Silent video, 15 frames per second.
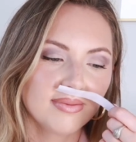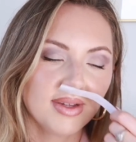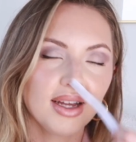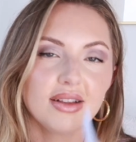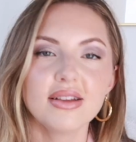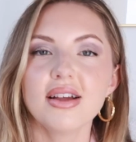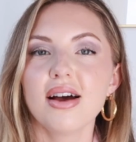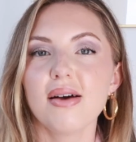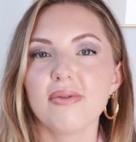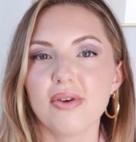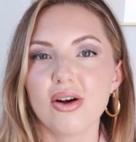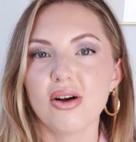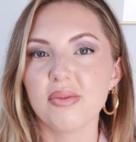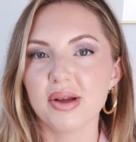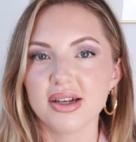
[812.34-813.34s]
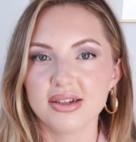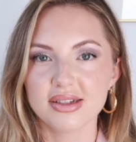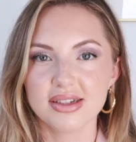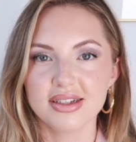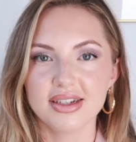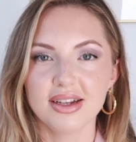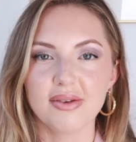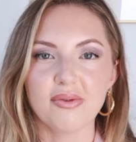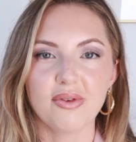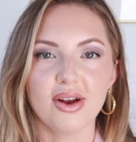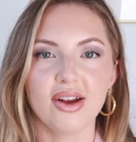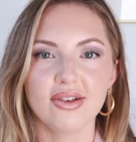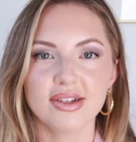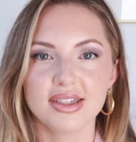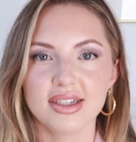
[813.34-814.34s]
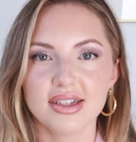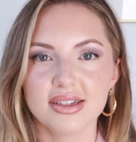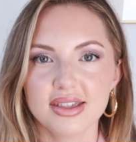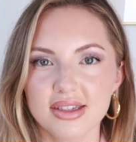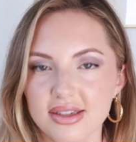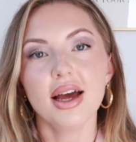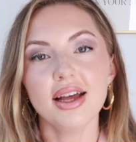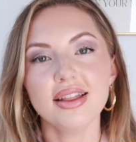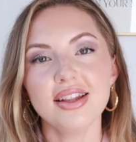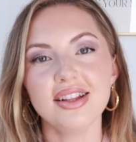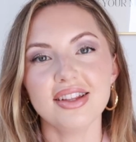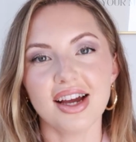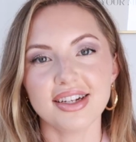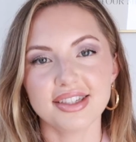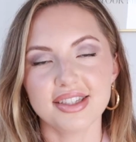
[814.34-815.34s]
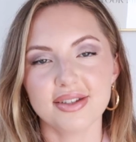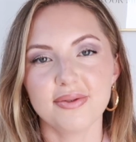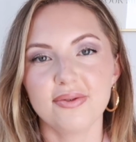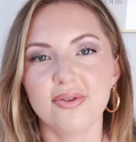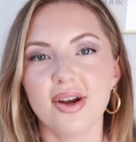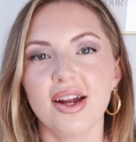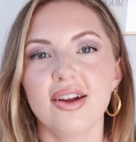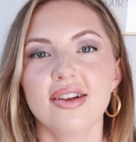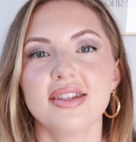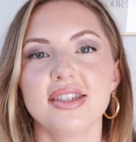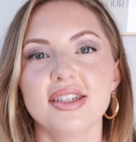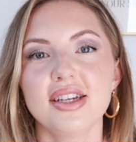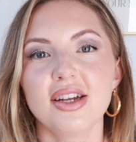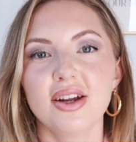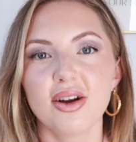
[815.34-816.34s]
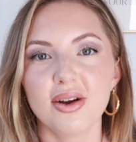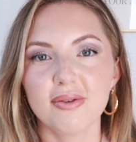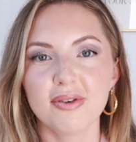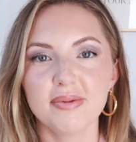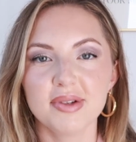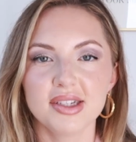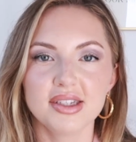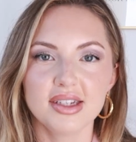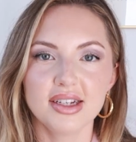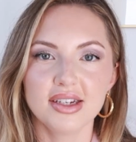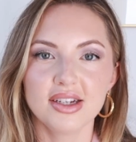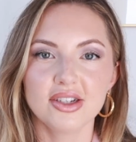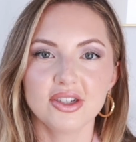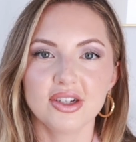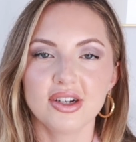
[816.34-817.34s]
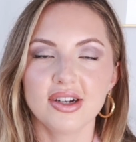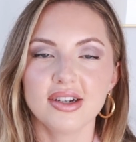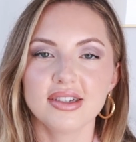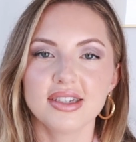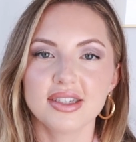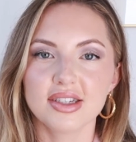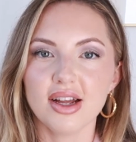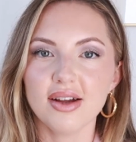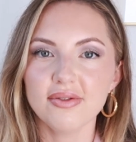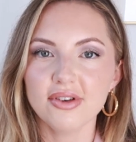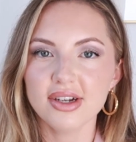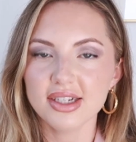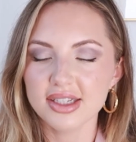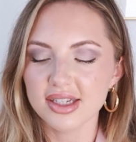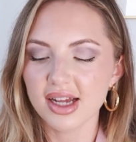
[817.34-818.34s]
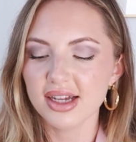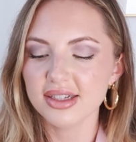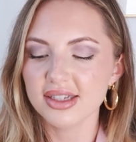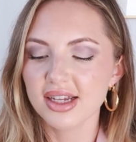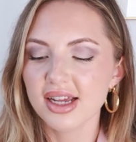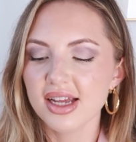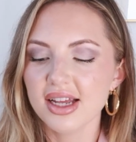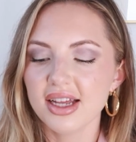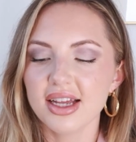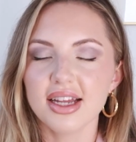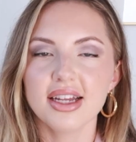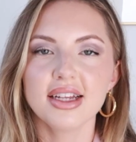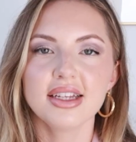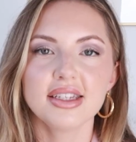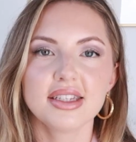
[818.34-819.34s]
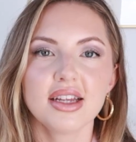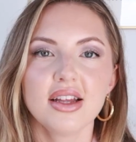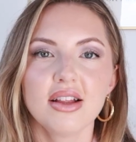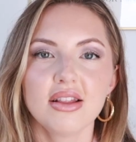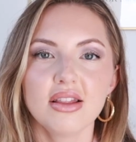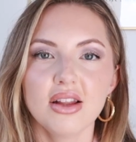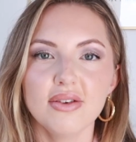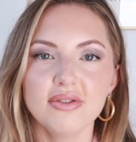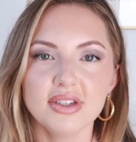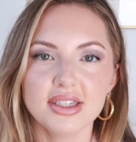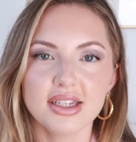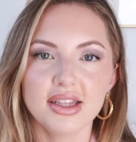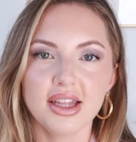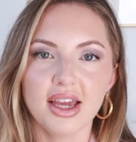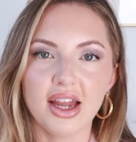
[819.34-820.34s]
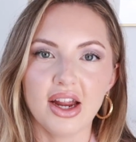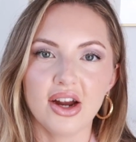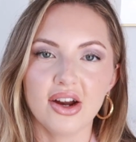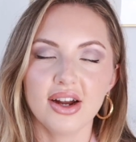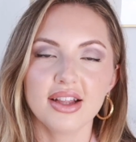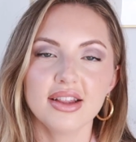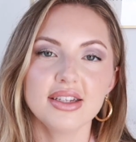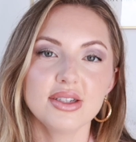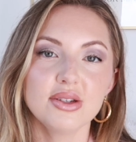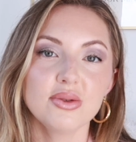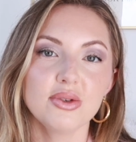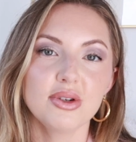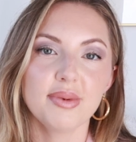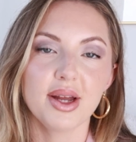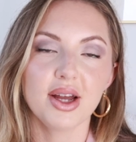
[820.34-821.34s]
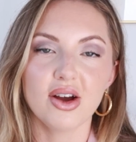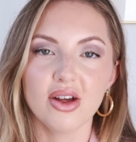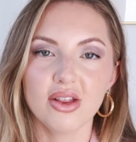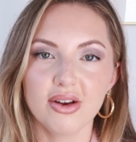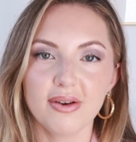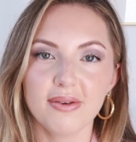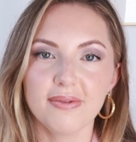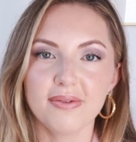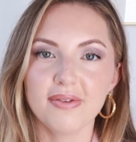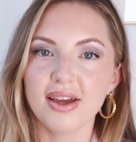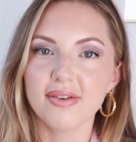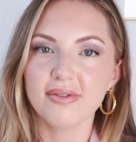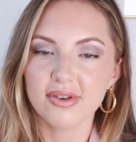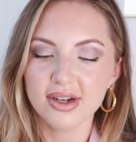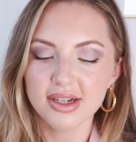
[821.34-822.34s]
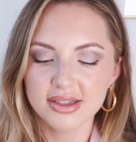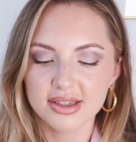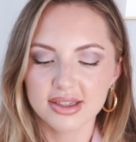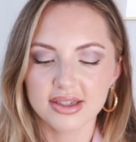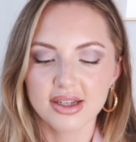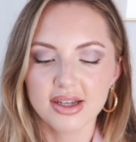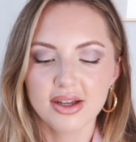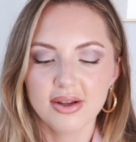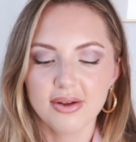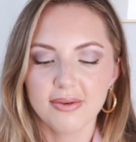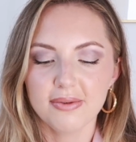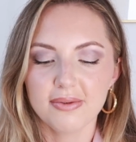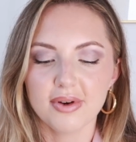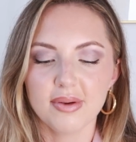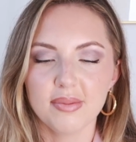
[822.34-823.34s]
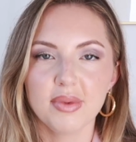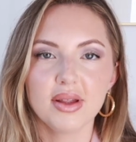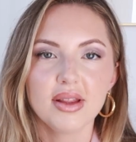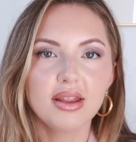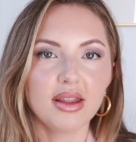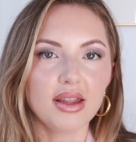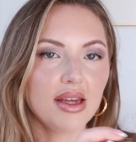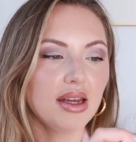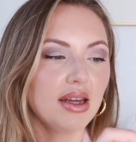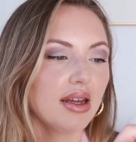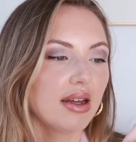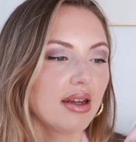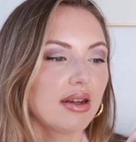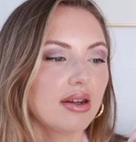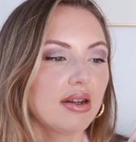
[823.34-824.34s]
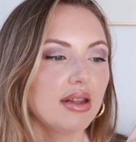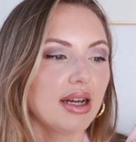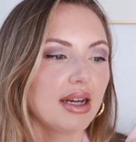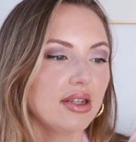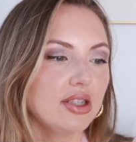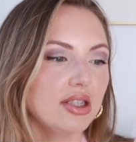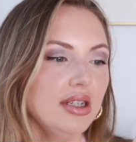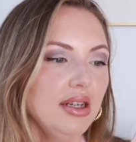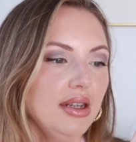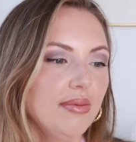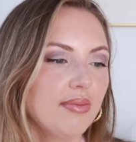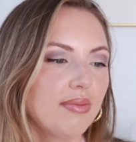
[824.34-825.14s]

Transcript: I love almond in fragrances. And the last fragrance here from the signature discovery set is Love is in the Air, and this is one of my other favorites from the collection.